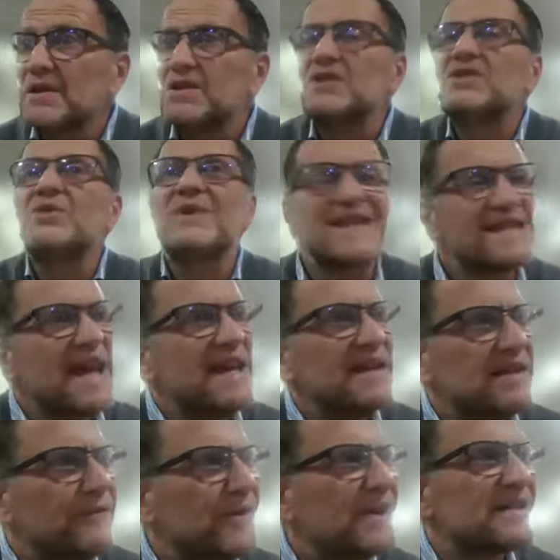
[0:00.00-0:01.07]
to do a
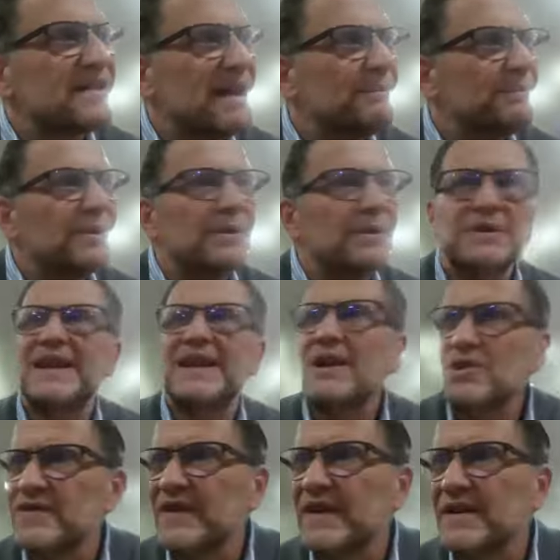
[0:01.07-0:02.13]
Seder, for example, in
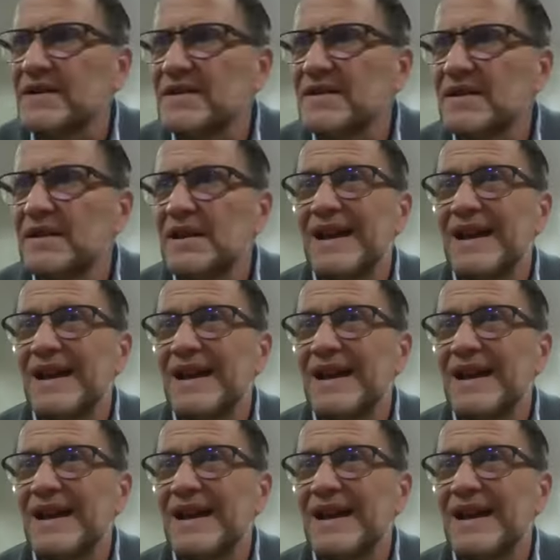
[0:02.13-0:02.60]
Auschwitz.